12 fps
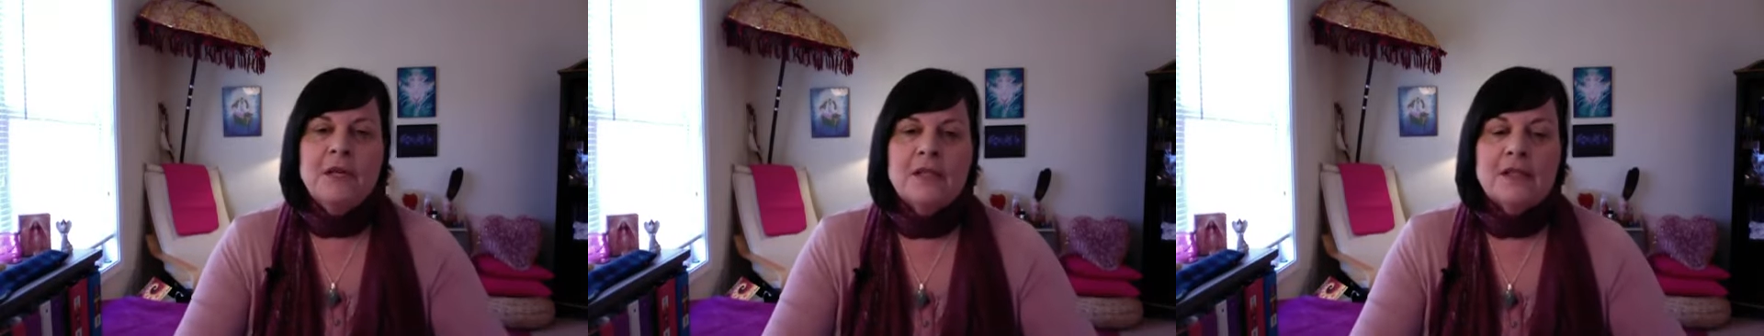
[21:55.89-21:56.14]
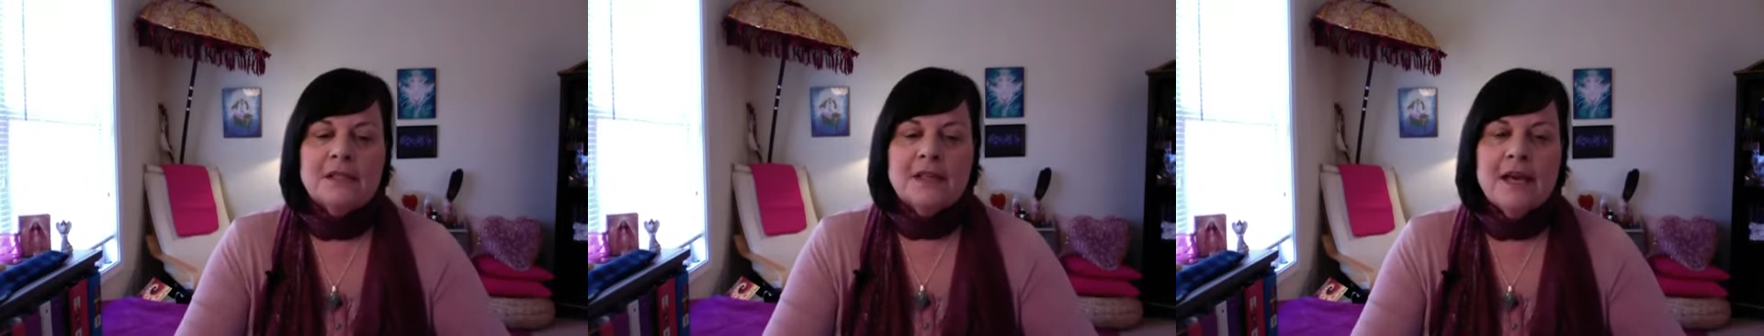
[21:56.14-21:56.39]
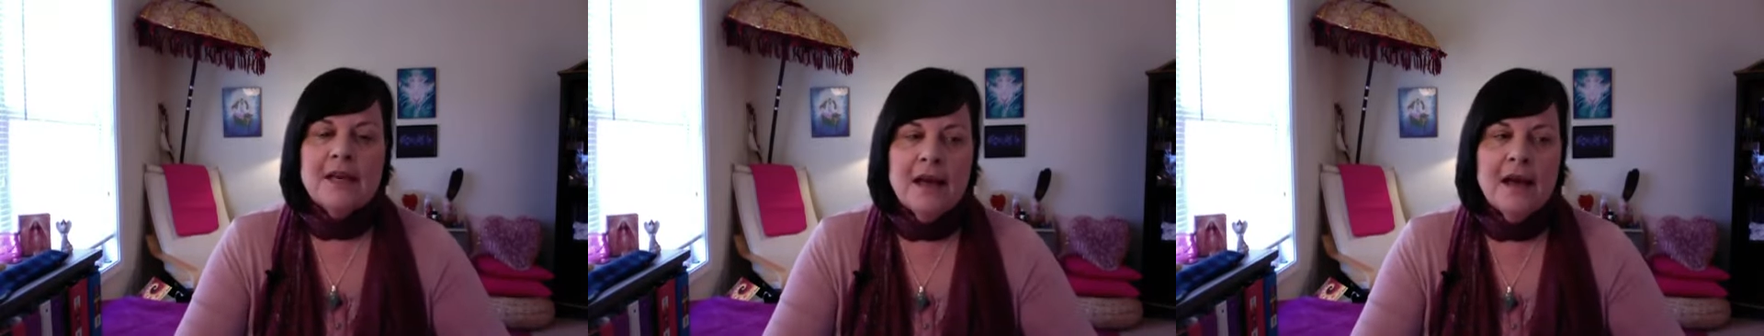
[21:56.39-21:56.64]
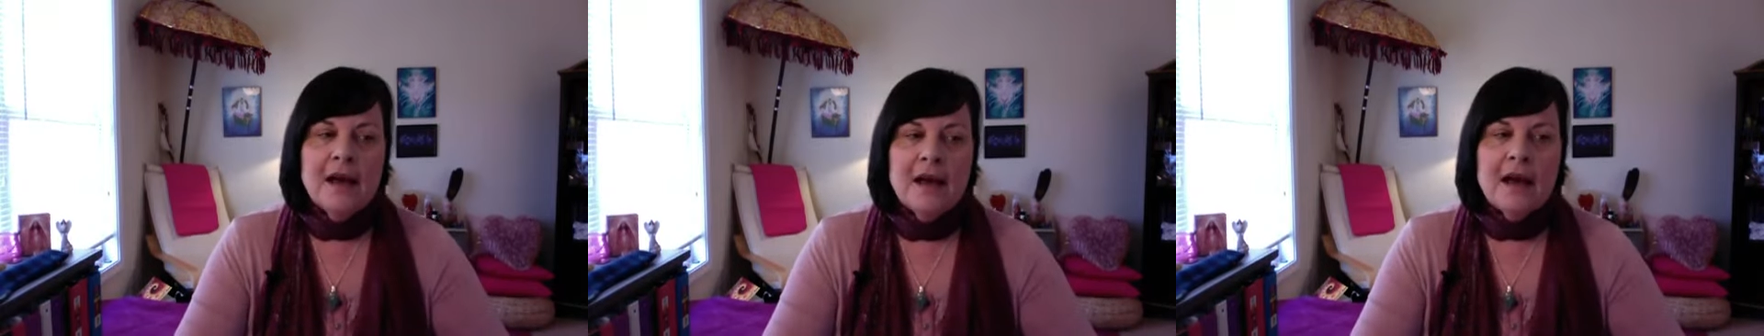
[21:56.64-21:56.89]
to say,
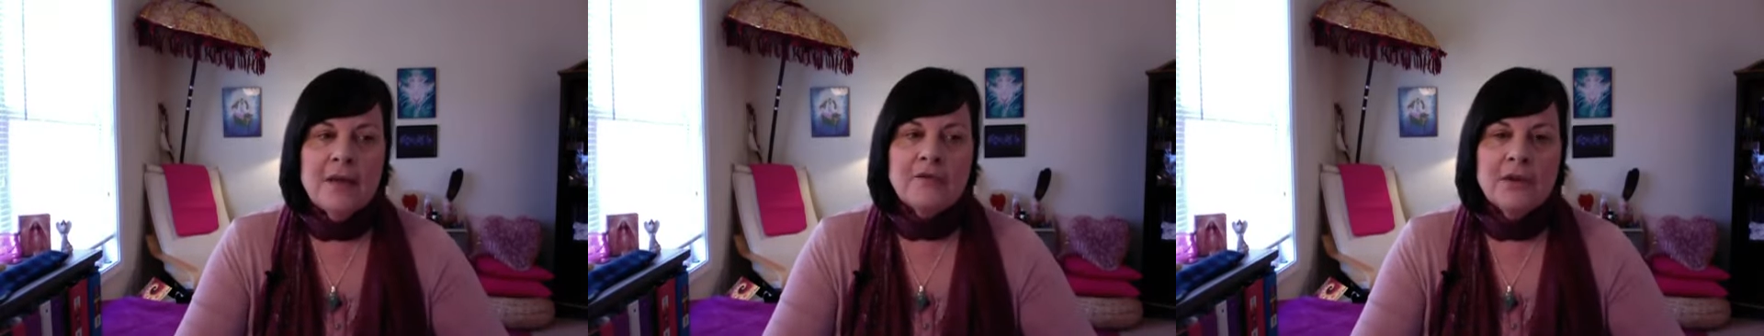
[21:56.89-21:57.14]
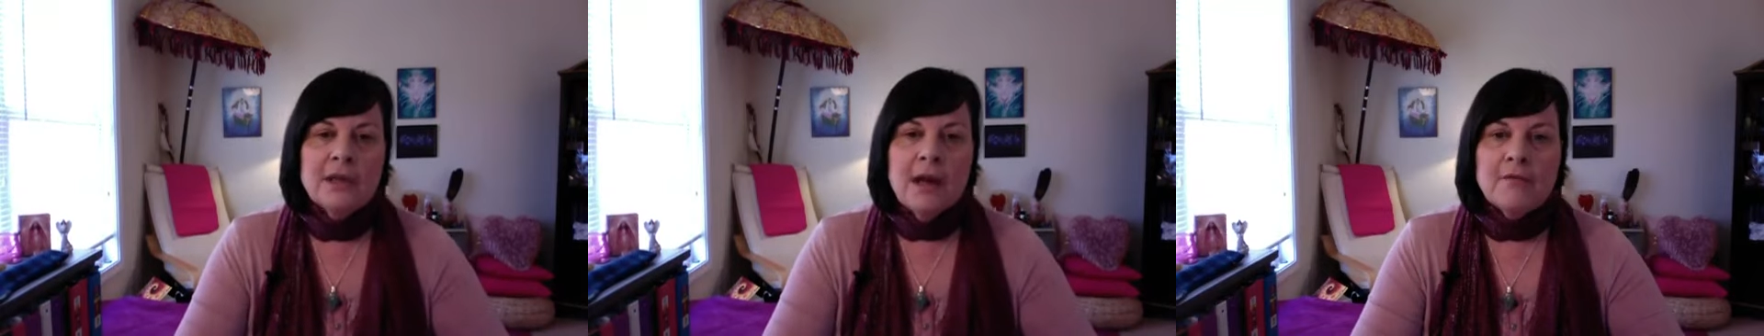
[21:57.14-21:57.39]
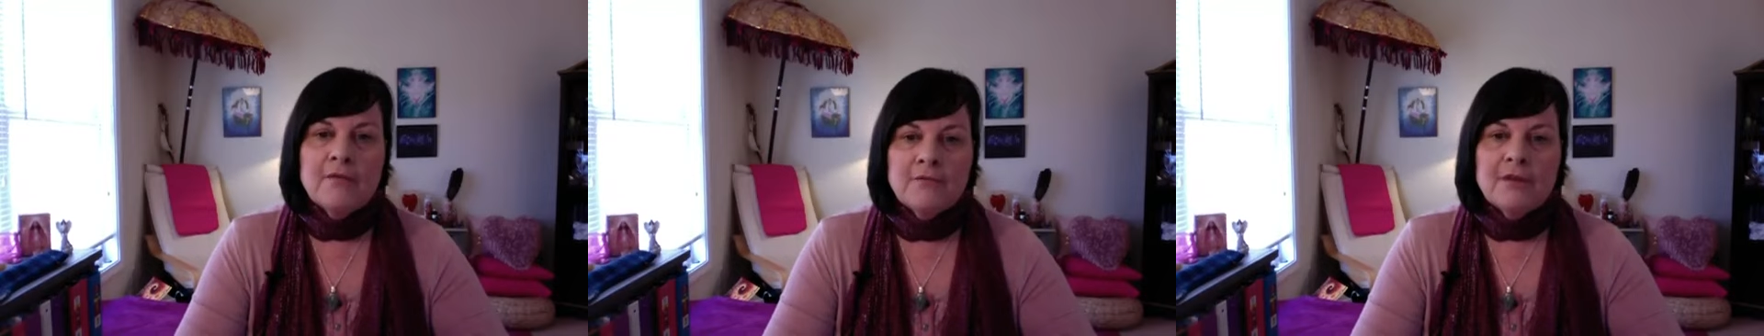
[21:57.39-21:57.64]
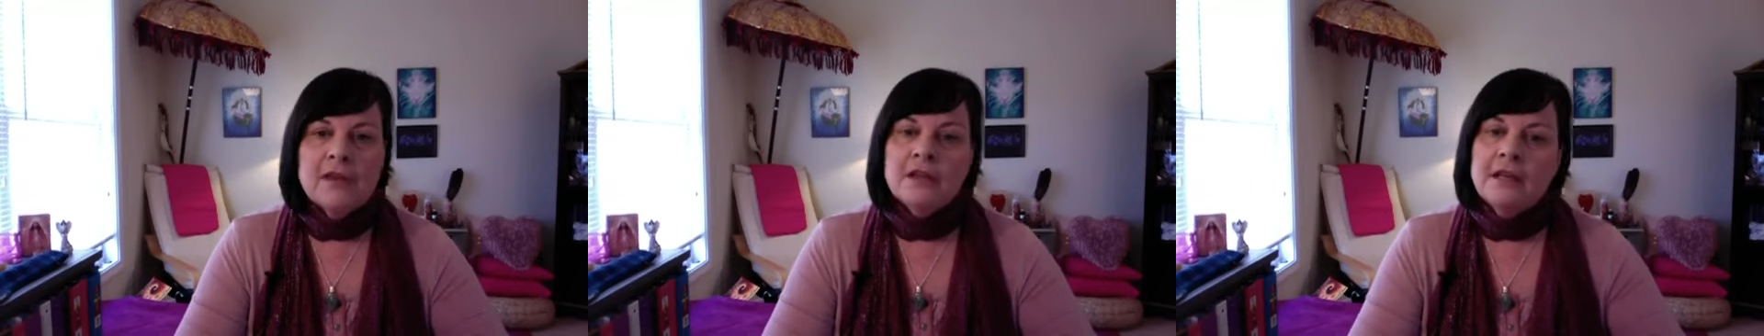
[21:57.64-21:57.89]
yeah, I'm
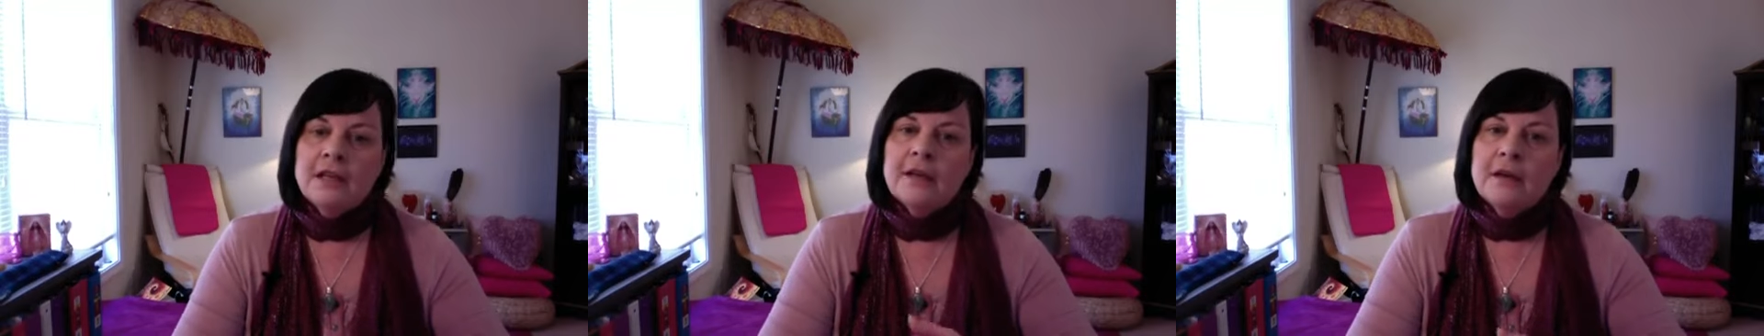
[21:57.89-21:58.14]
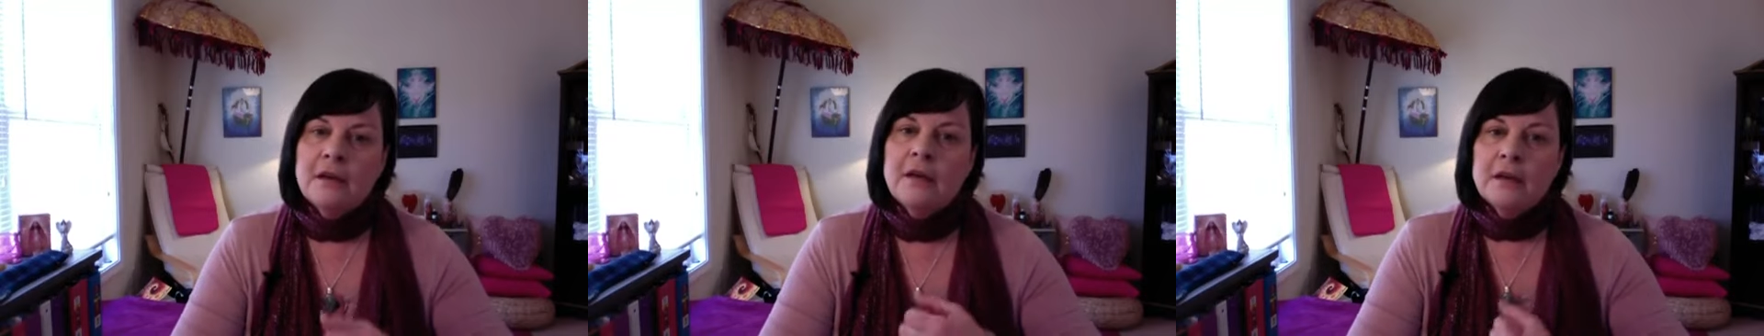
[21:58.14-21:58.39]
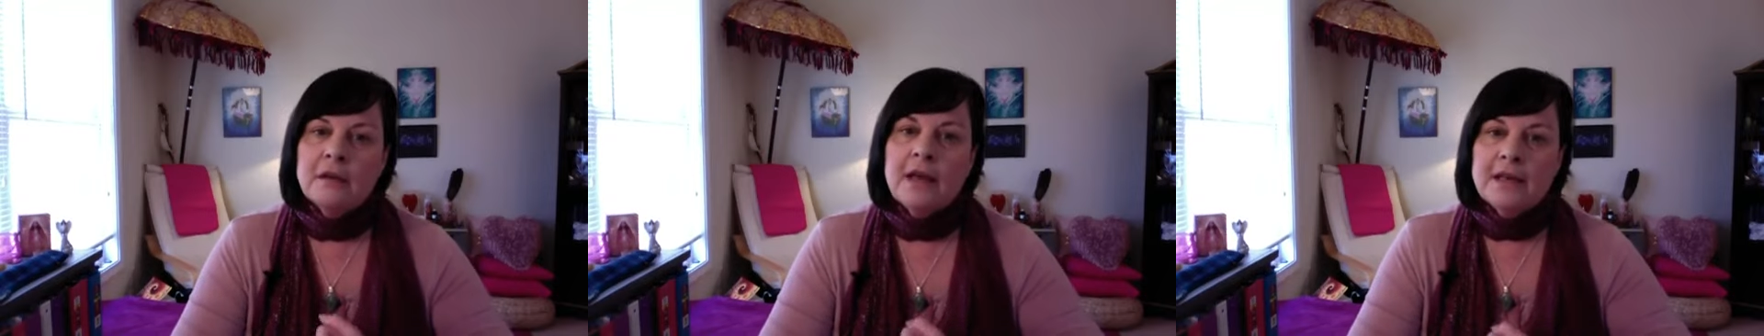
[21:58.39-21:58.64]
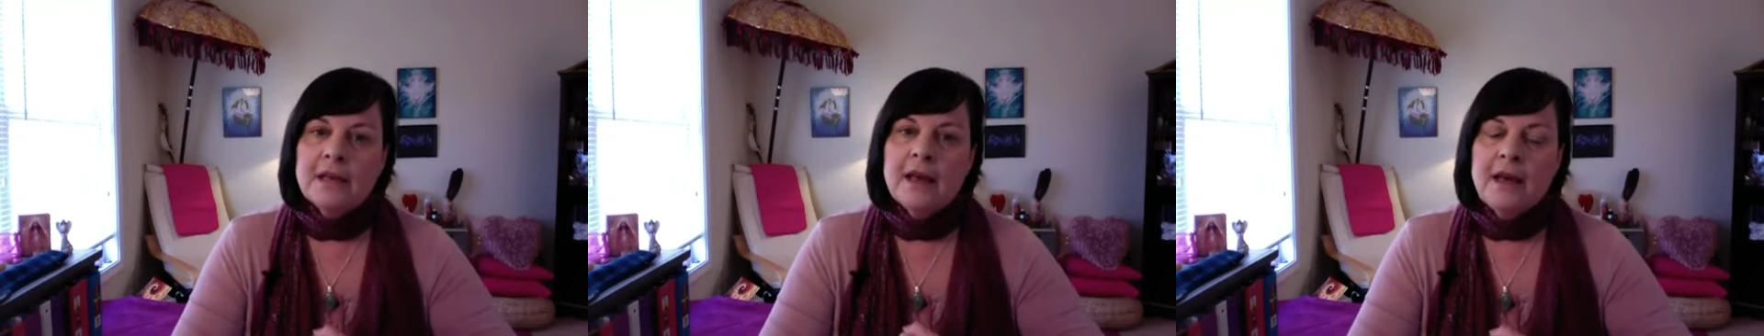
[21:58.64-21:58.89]
feeling
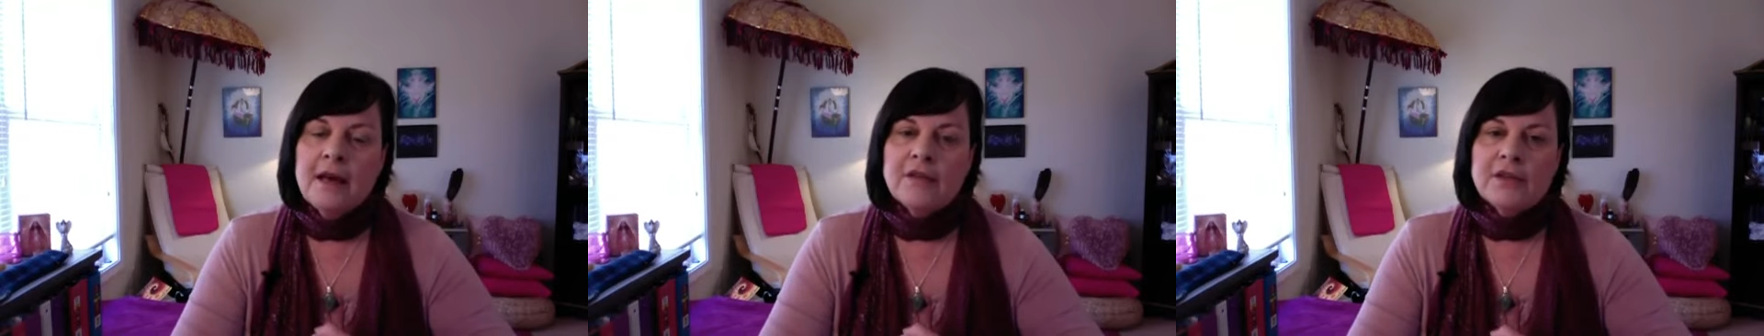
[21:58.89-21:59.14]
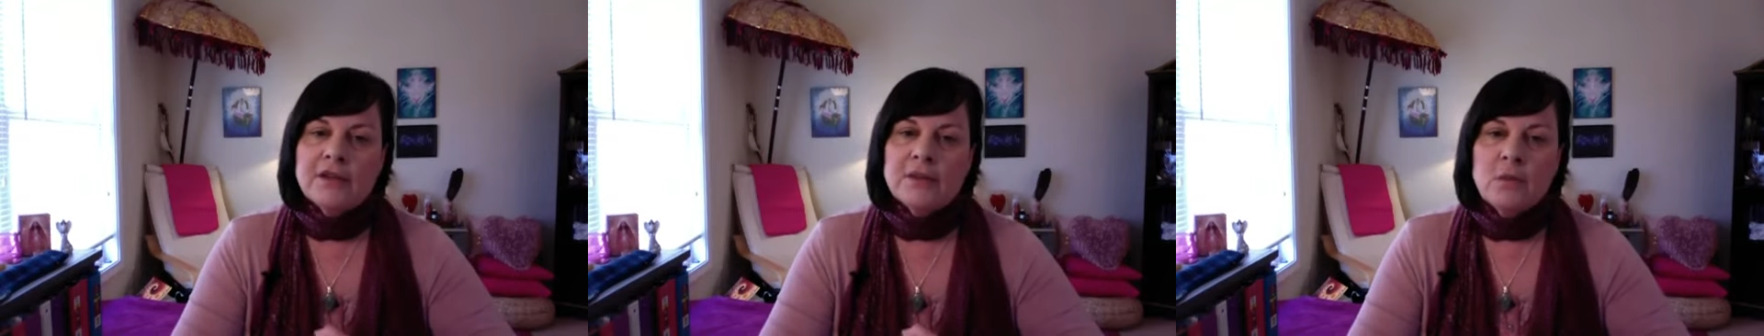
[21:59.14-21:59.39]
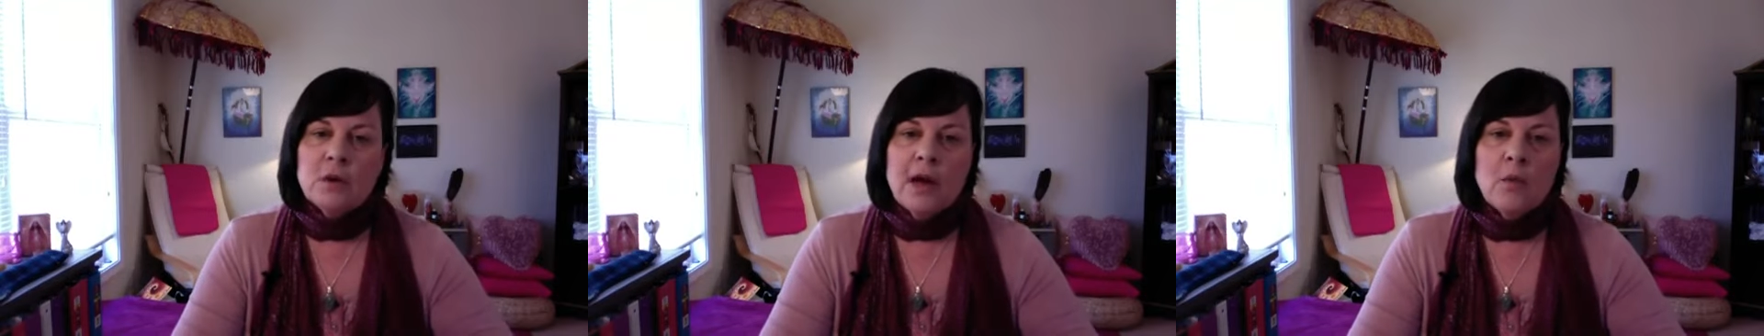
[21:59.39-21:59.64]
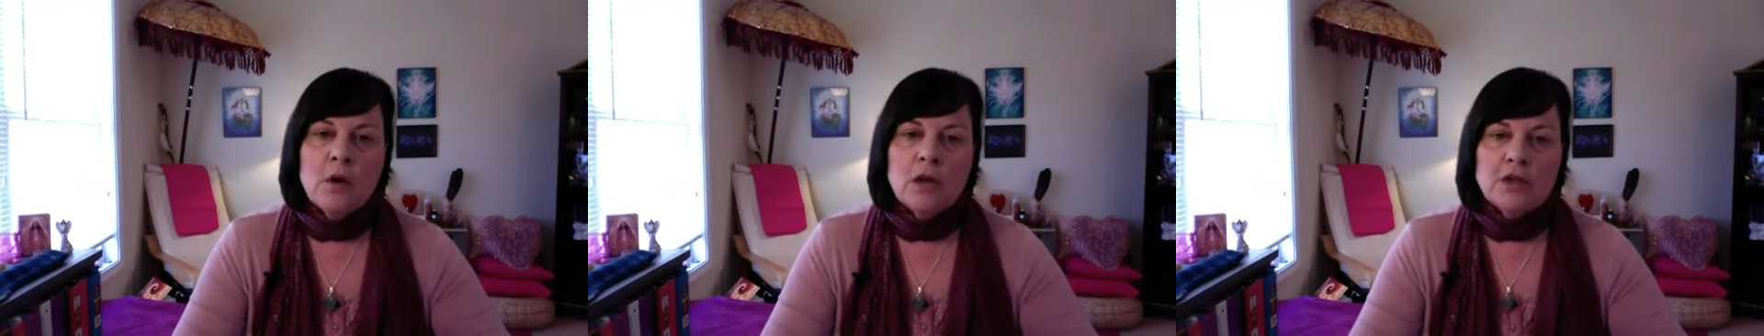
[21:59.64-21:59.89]
like, yeah, this is what I
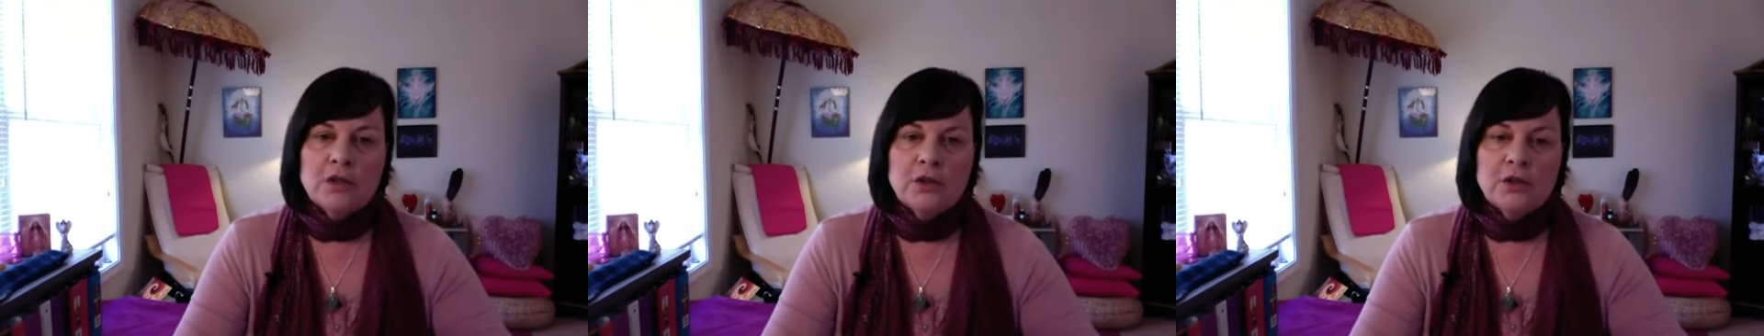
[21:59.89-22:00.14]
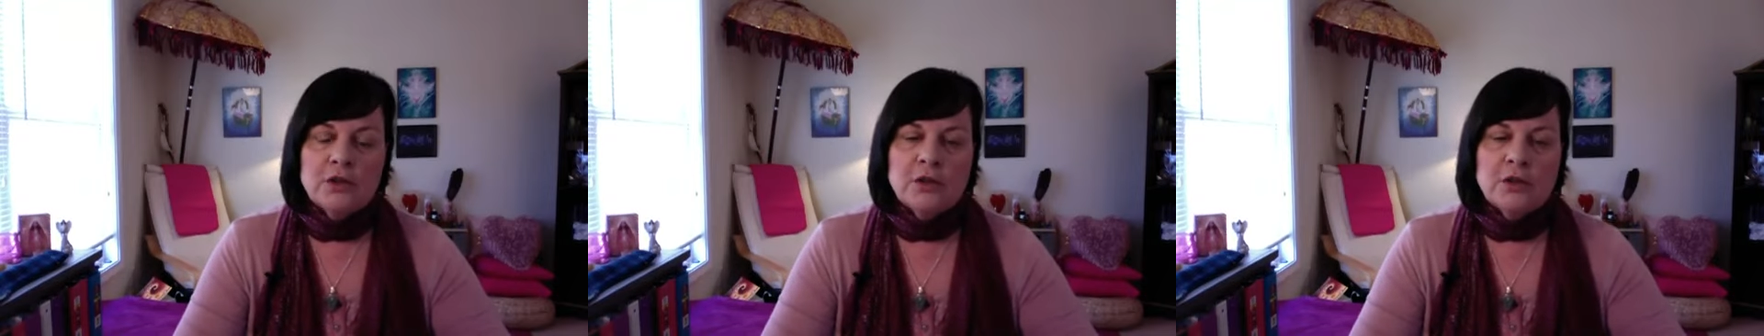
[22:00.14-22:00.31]
want to do.